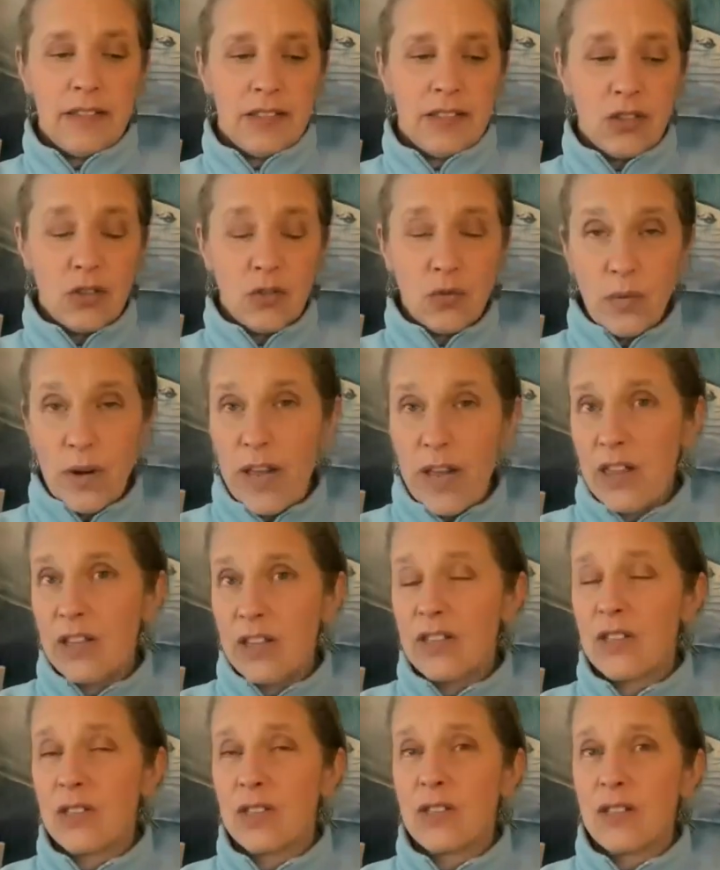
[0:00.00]

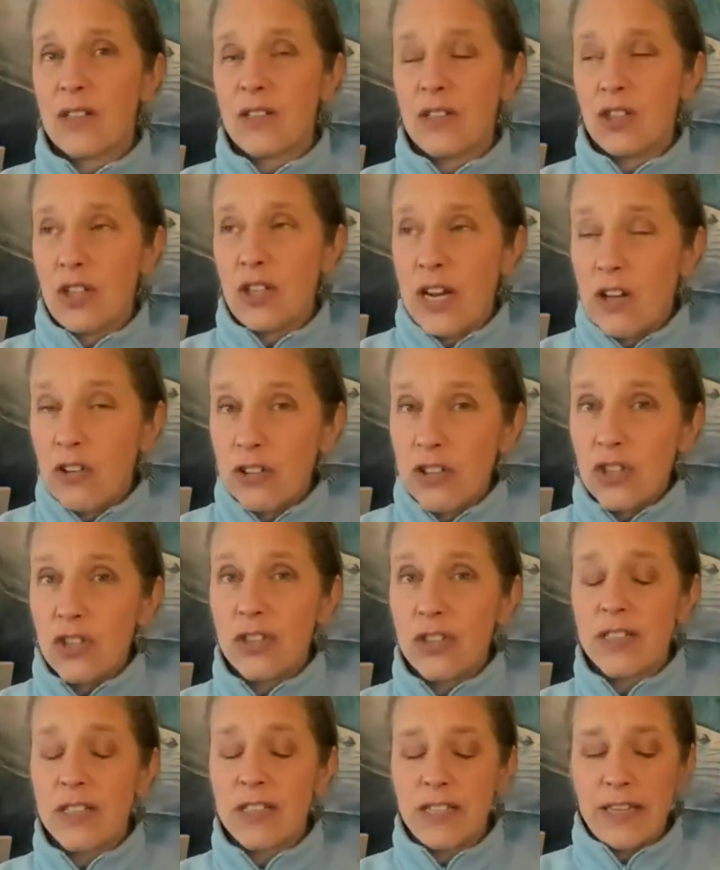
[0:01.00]
strengths,
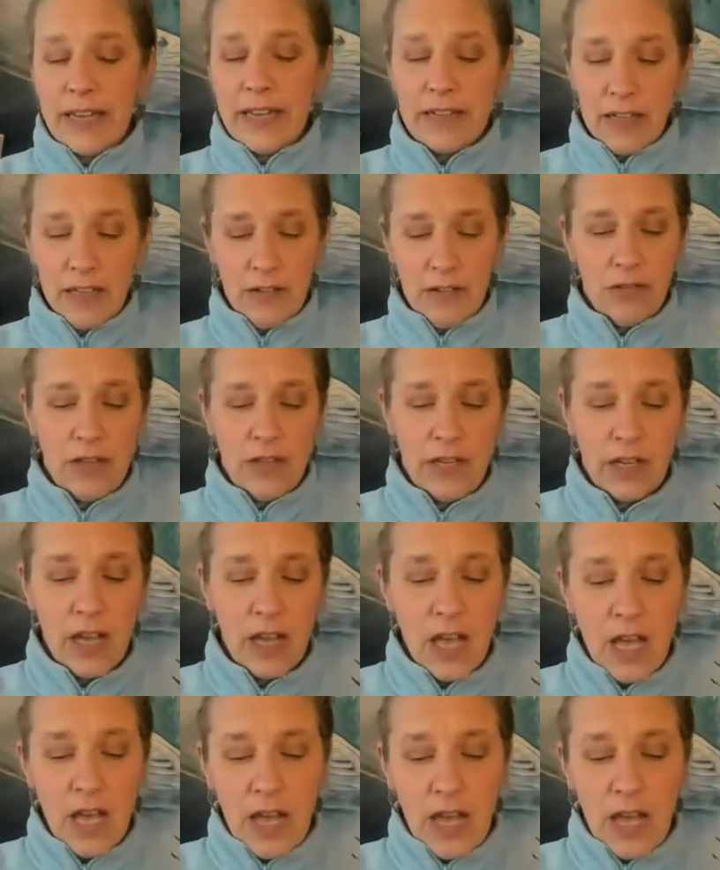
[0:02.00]
challenges, that kind of thing.